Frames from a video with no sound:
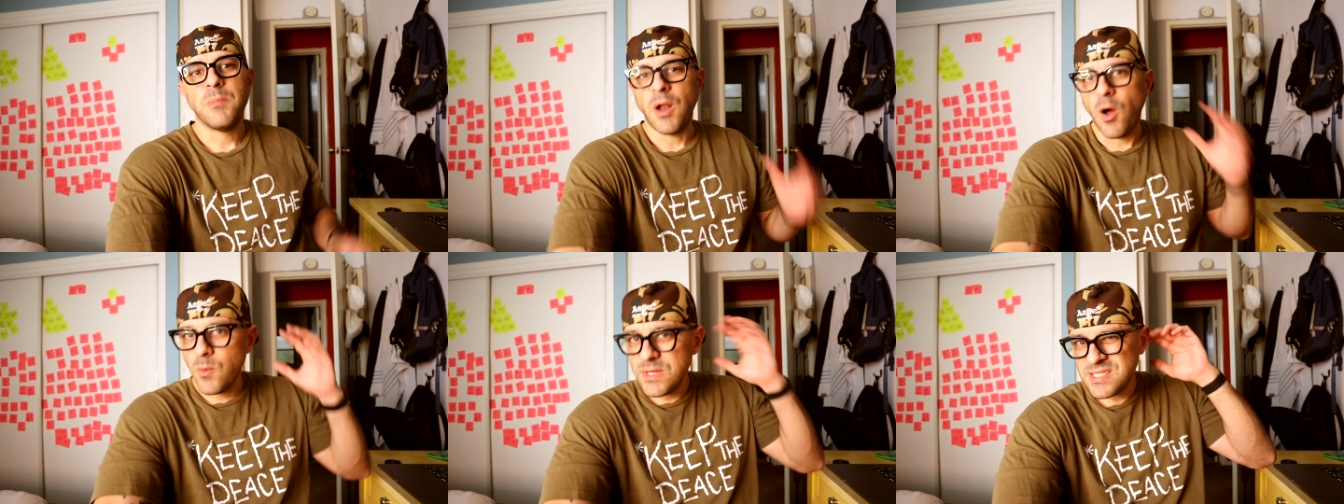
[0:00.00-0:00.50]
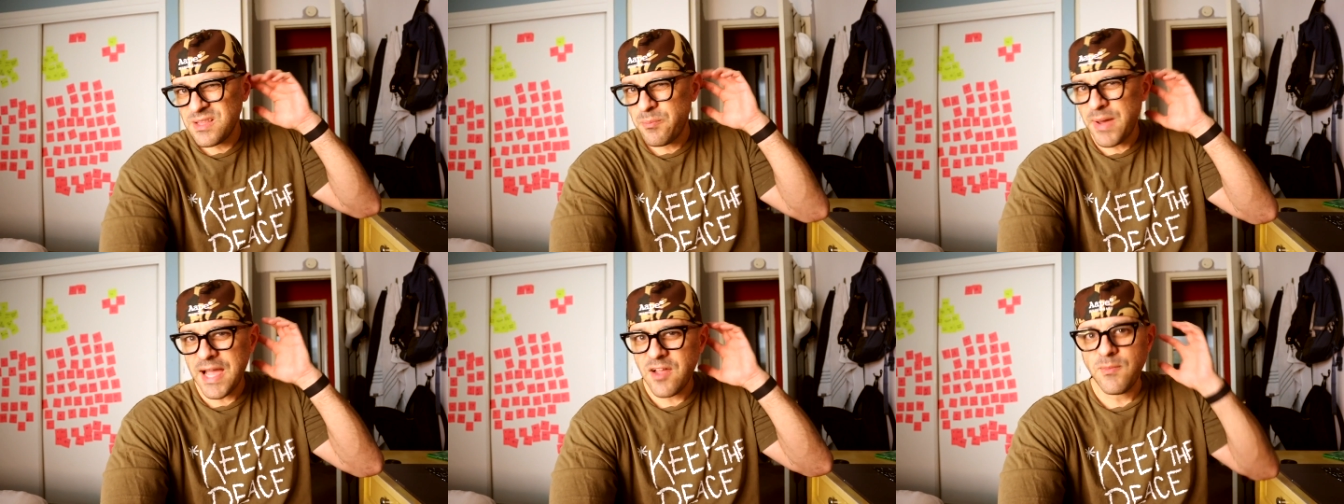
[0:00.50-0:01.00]
But always in the
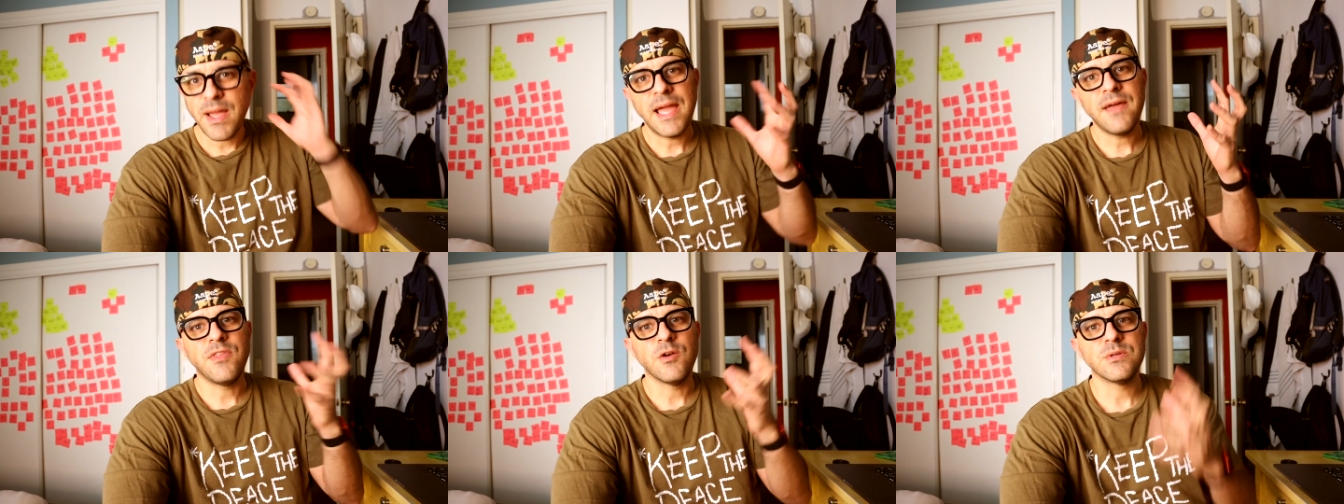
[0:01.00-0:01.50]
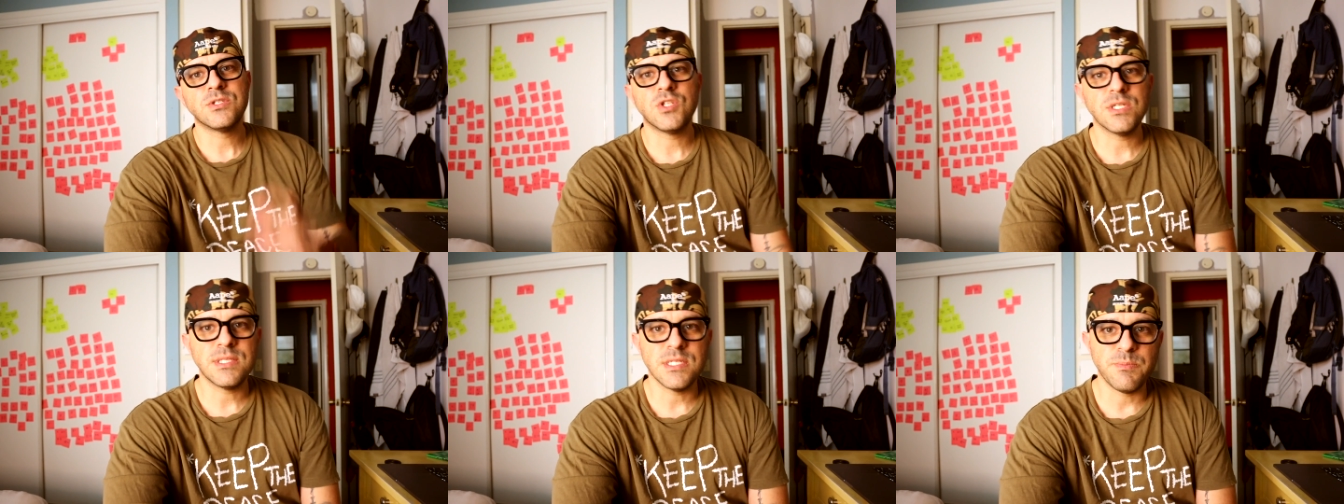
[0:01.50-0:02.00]
back of my head, there was
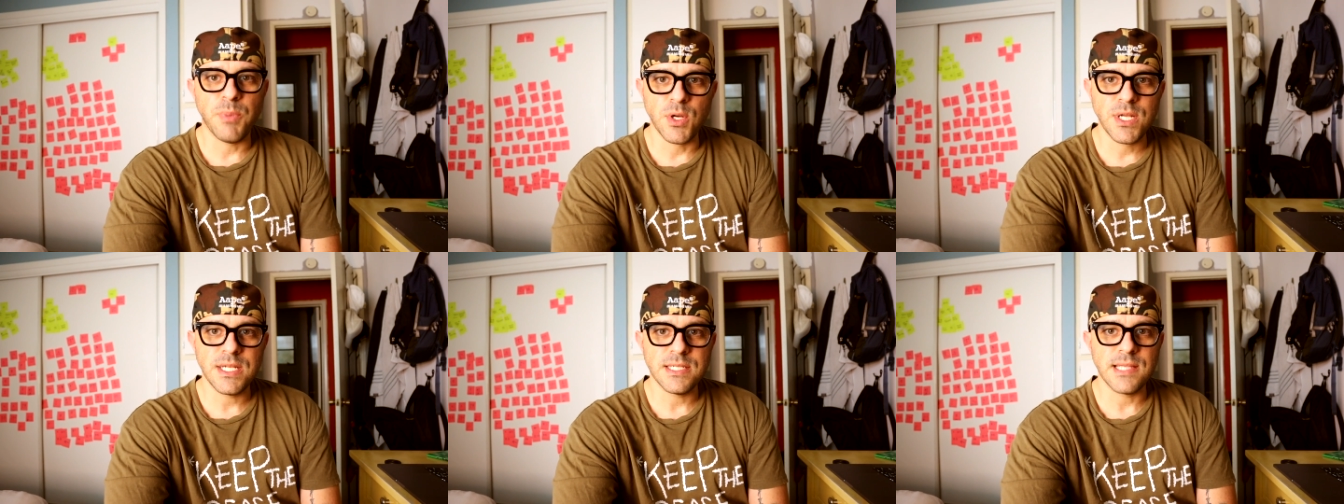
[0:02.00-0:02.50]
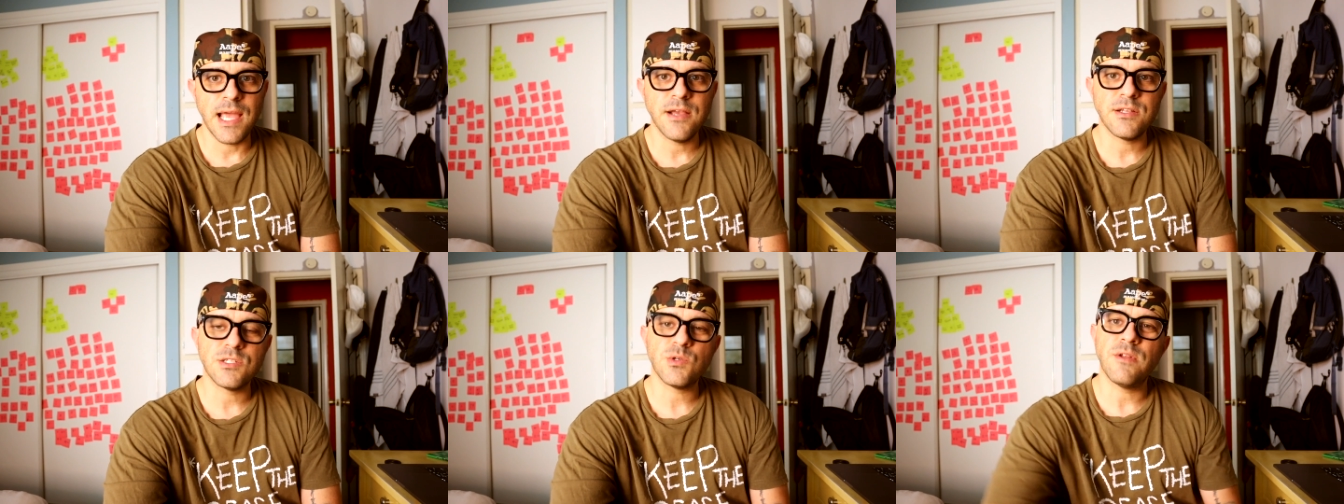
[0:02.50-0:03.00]
just this burning
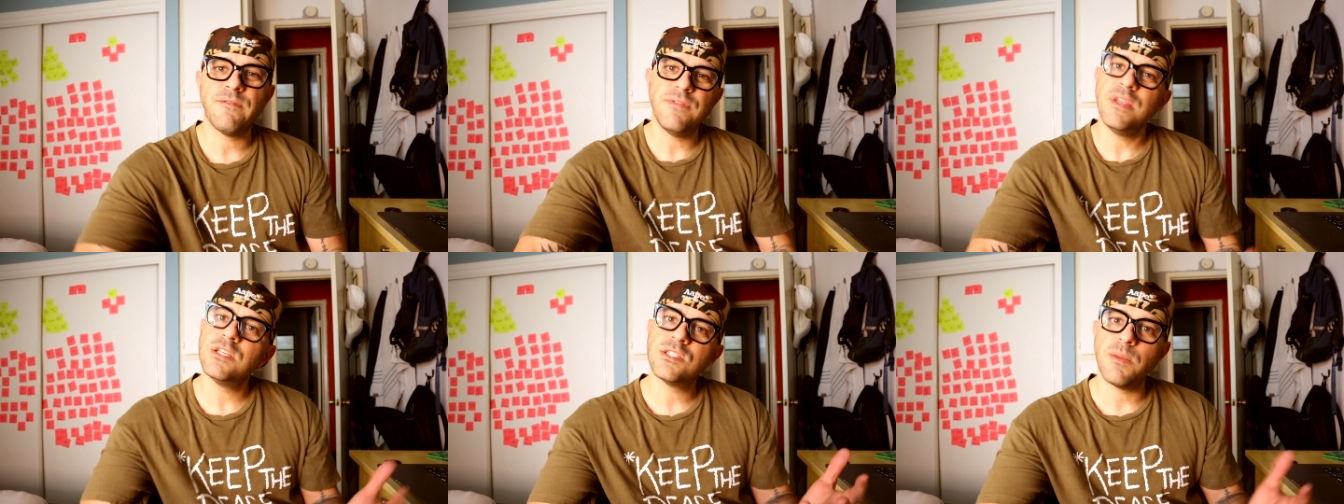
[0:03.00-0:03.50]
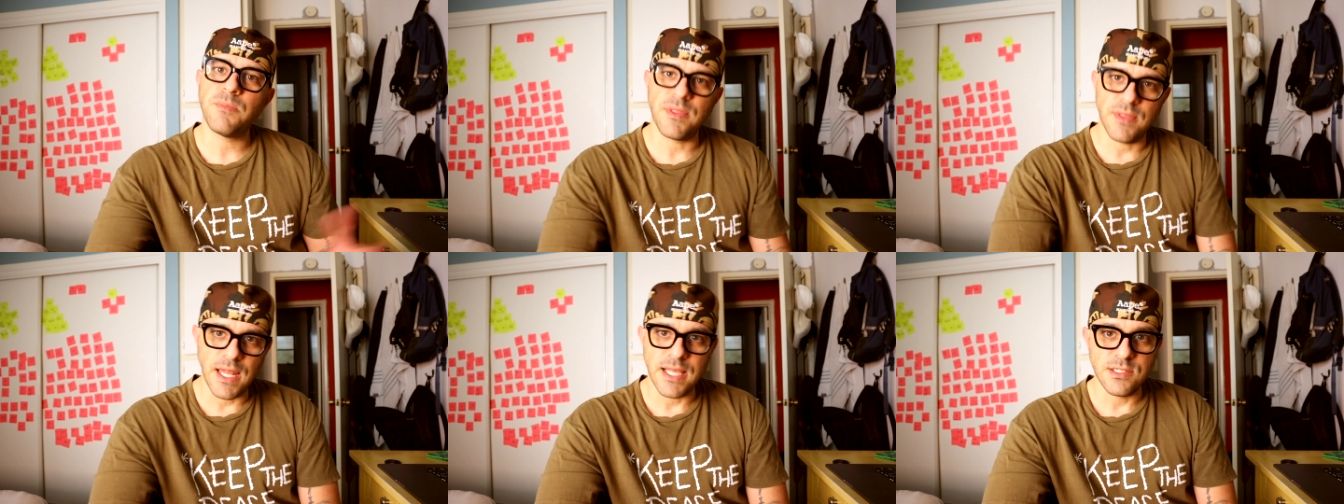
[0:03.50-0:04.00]
desire to sort of finish
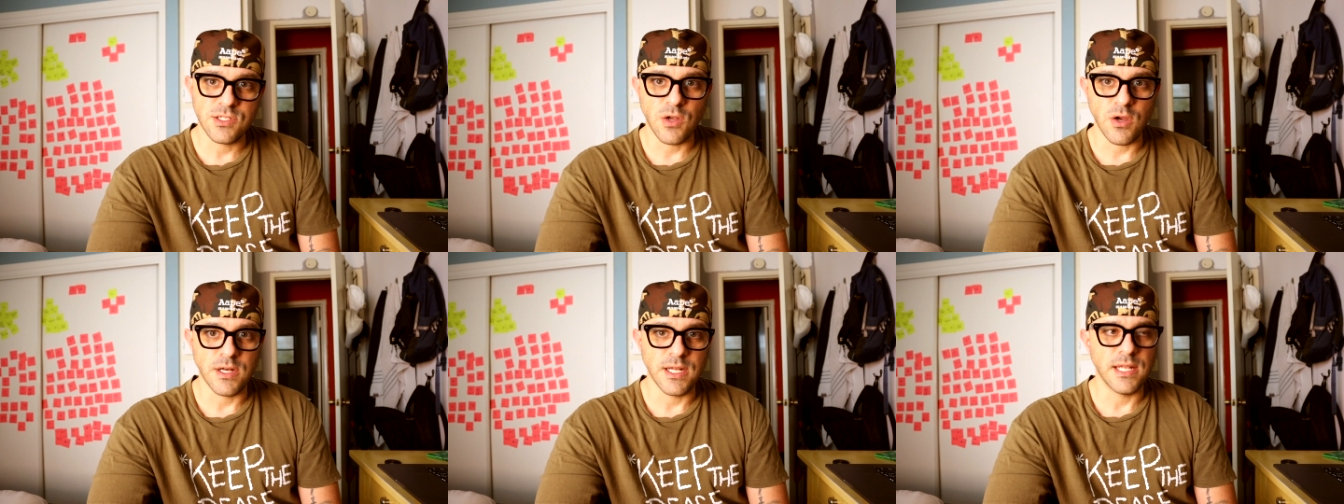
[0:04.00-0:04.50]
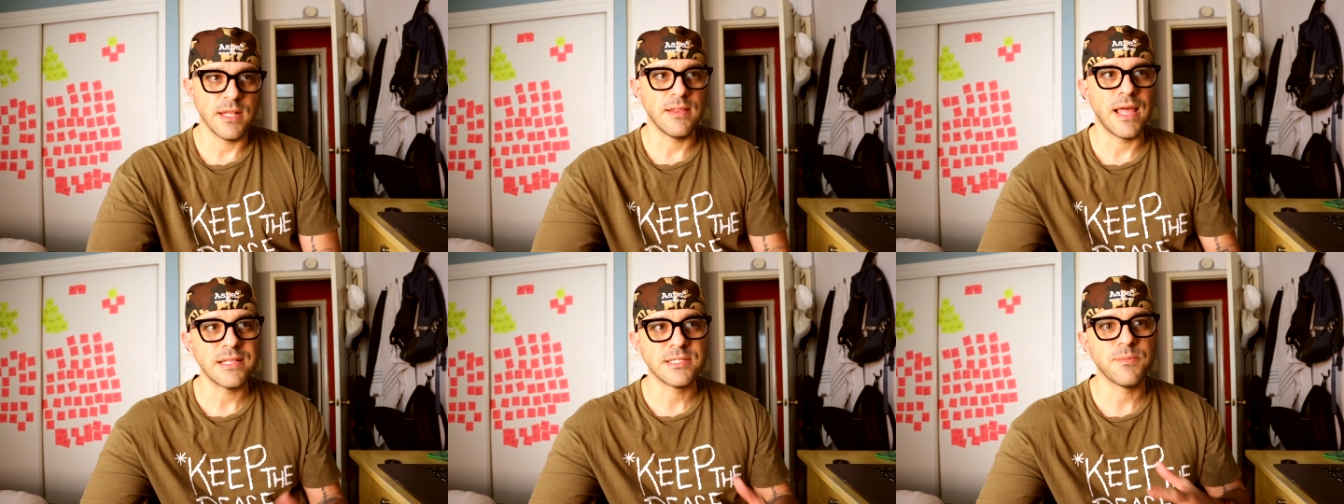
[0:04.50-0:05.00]
something that I had started, and
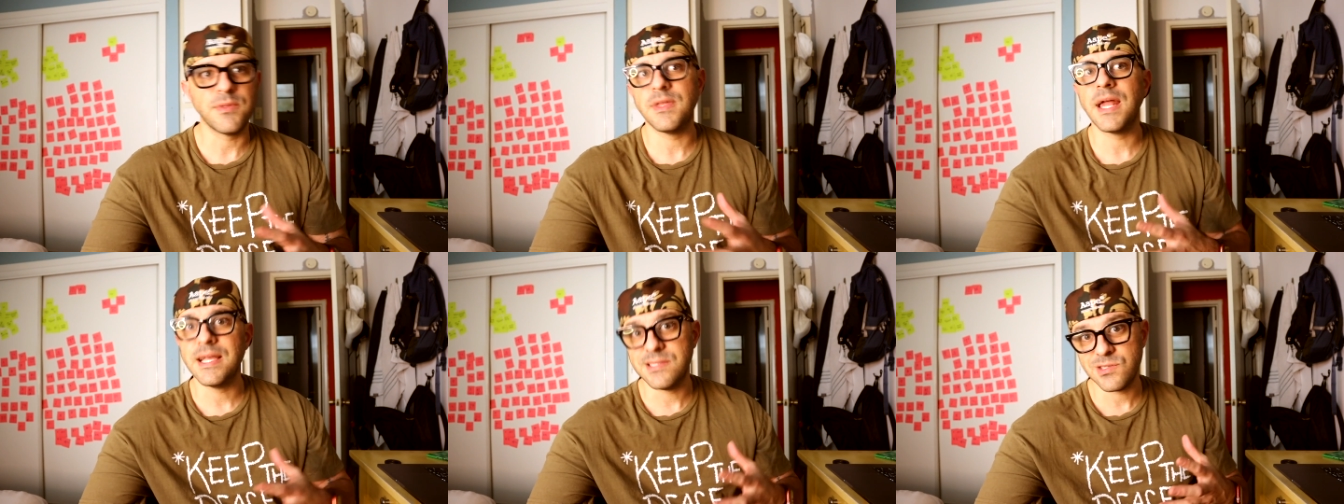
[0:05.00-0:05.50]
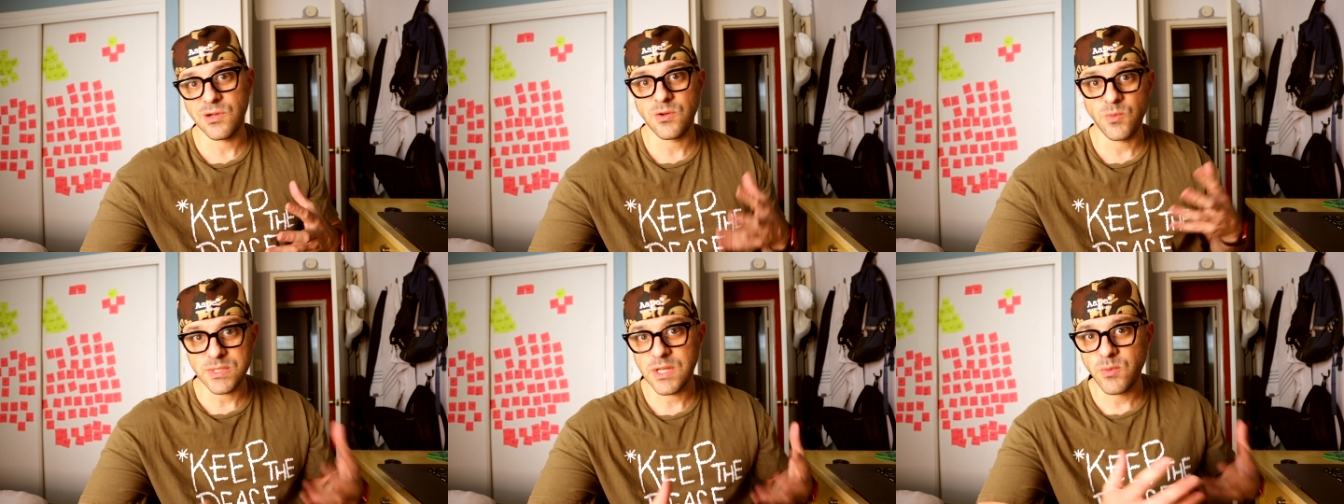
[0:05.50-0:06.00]
that something that I had
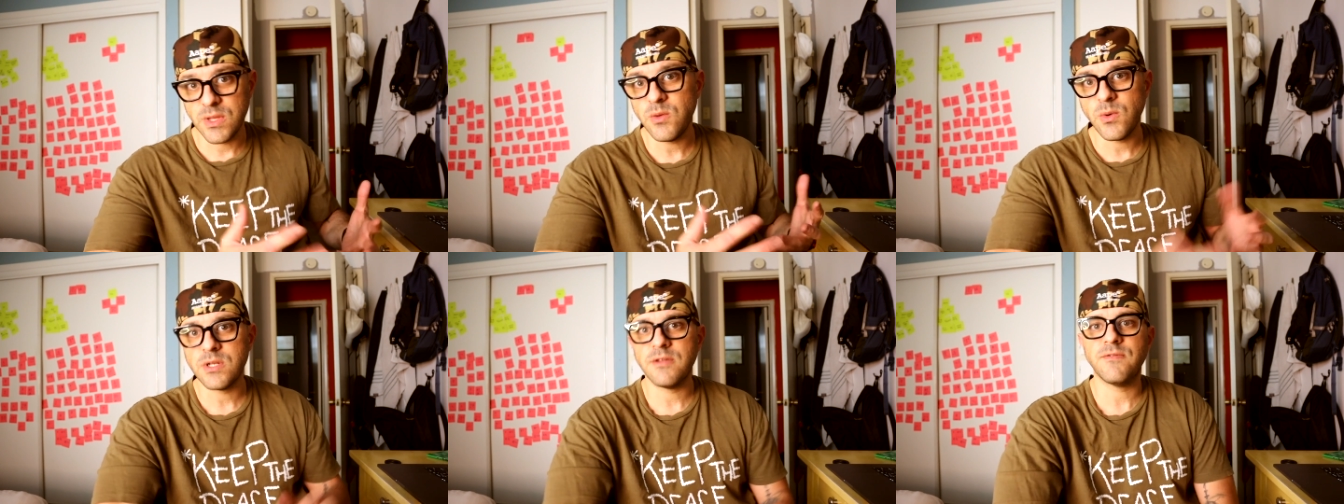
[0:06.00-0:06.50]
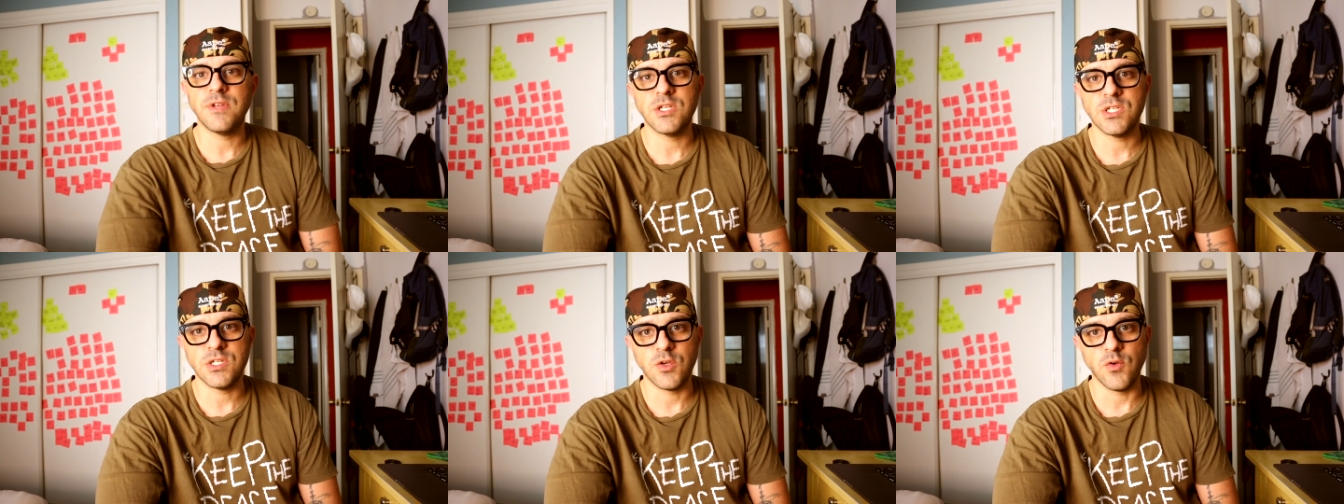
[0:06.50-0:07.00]
started was I really wanted to
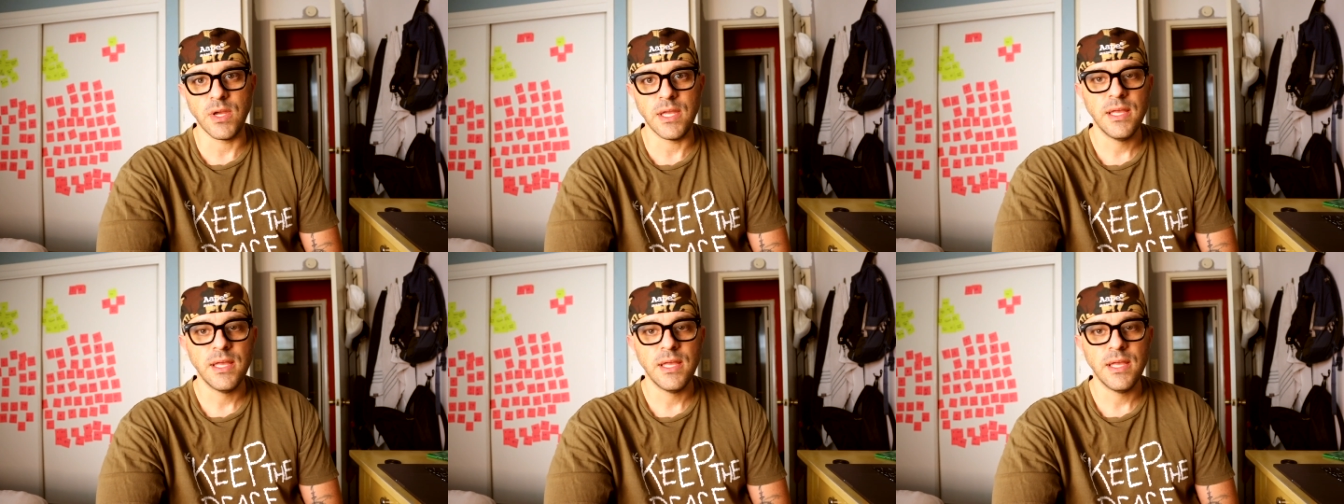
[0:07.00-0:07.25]
finish a degree.